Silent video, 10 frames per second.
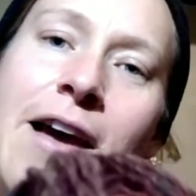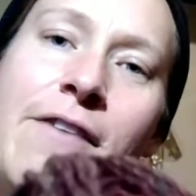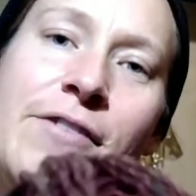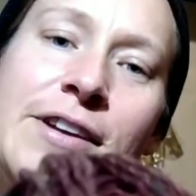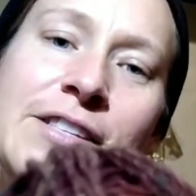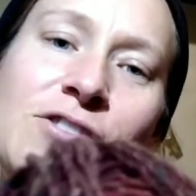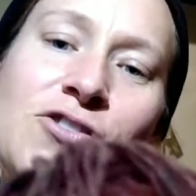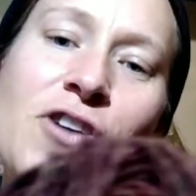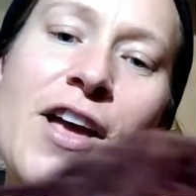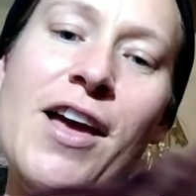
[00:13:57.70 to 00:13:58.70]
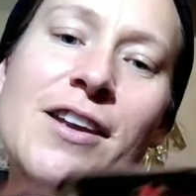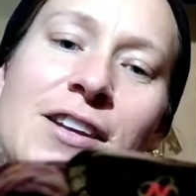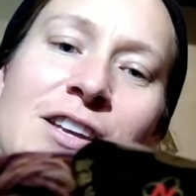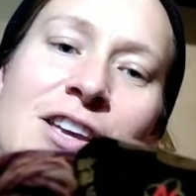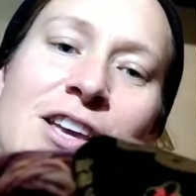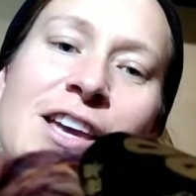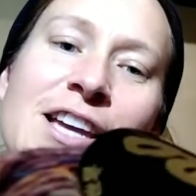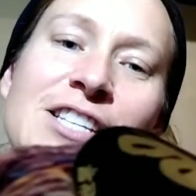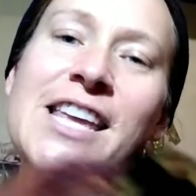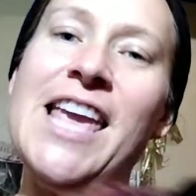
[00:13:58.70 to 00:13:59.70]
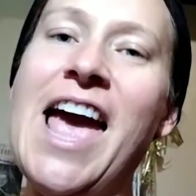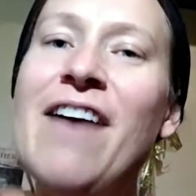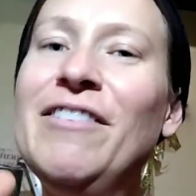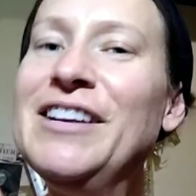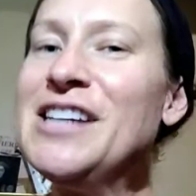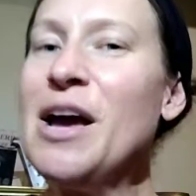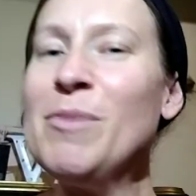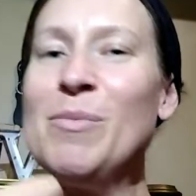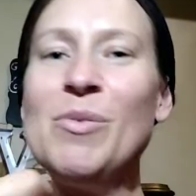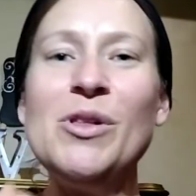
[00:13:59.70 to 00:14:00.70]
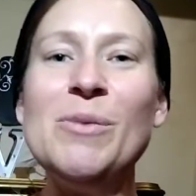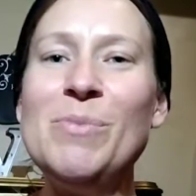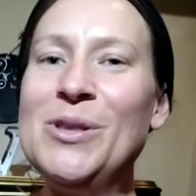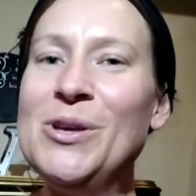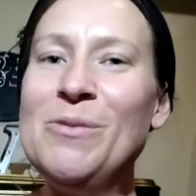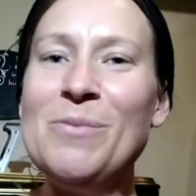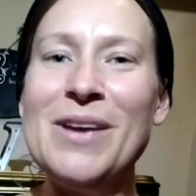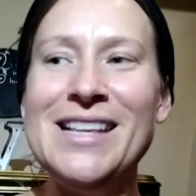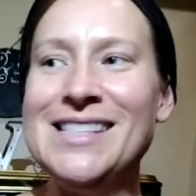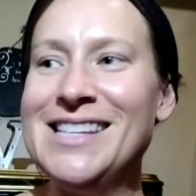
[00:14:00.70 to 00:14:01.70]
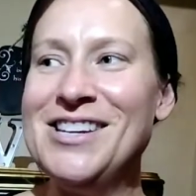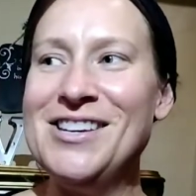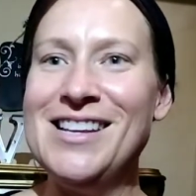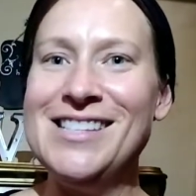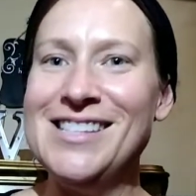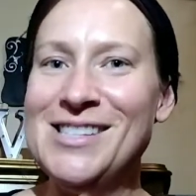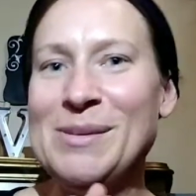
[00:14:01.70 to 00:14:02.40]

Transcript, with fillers: in every strand. It's like every time you pull up a loop, it's an it's a